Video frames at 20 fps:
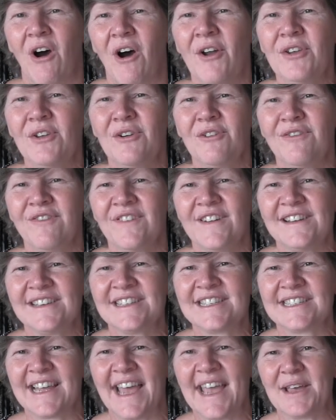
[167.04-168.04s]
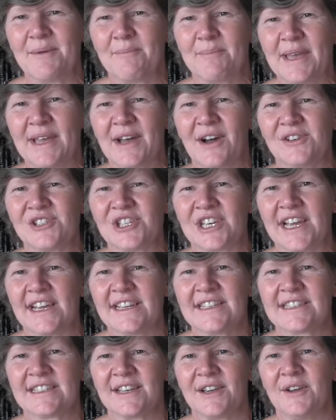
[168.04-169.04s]
On your first day at
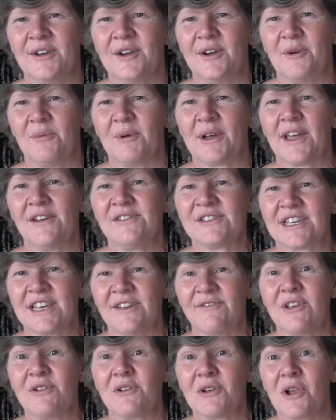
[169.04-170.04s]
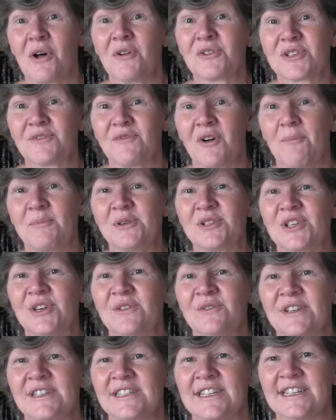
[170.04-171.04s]
BRGS, we're going to give you lots of
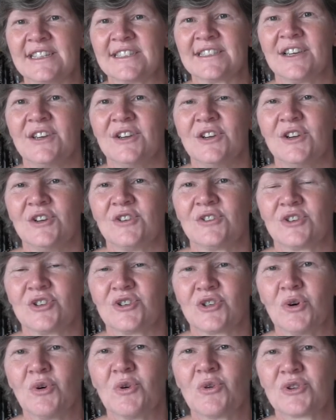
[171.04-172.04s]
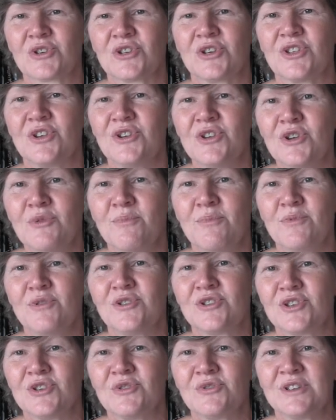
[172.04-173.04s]
opportunities to talk to the new
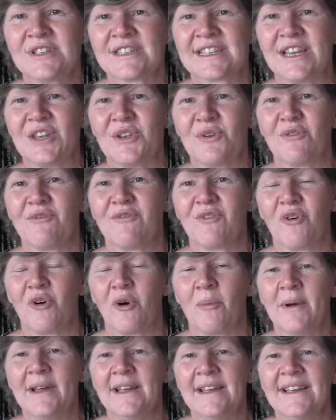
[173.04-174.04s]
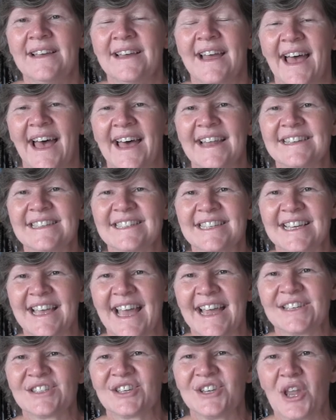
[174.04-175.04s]
students in your form and to
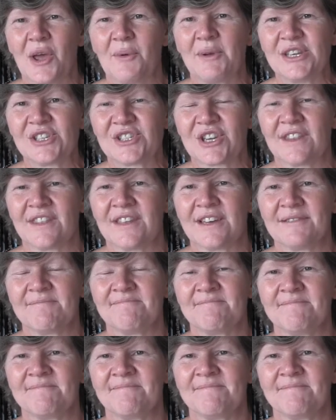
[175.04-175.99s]
get to know each other.